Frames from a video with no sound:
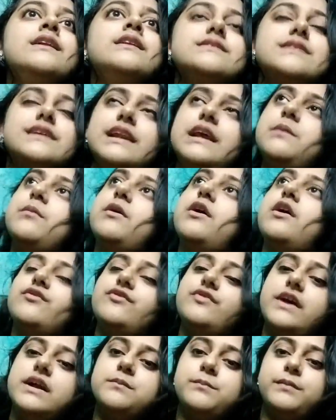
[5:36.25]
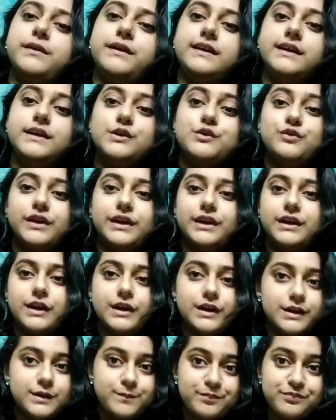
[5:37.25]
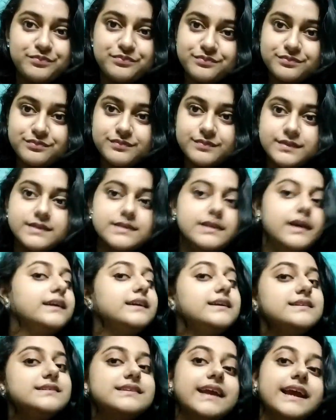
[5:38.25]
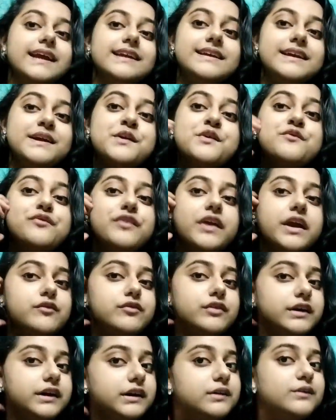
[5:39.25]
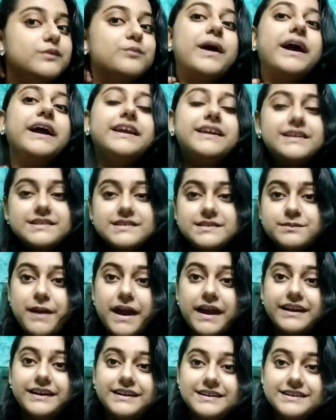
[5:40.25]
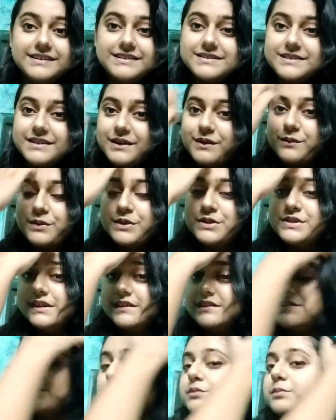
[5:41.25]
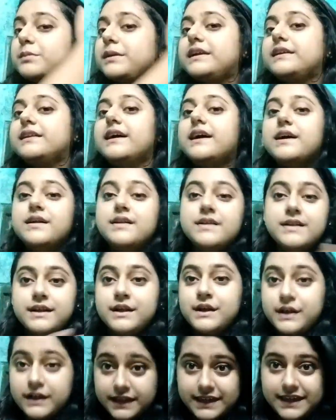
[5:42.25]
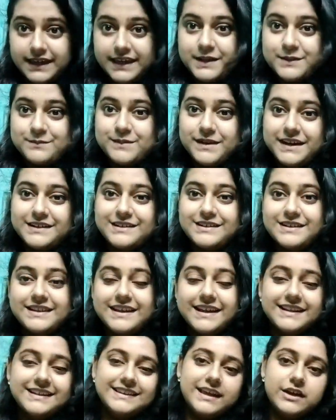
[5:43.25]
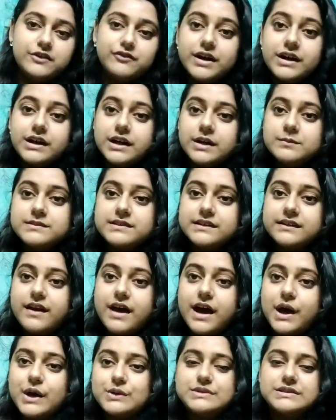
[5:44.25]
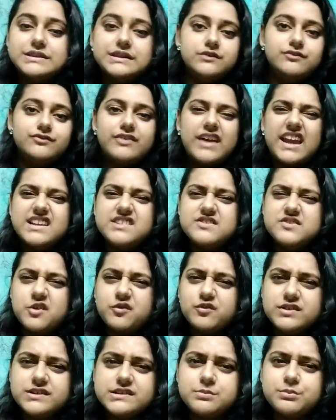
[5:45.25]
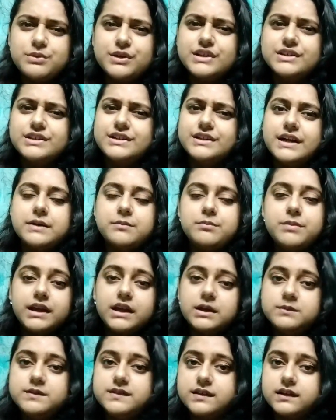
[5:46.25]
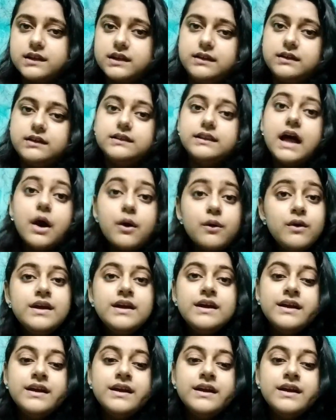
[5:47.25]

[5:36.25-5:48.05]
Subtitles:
dilemma of that period, when a son is getting favored by his parent just to be the king, but then Deva comes around, he fights off his brother and becomes a king. Now,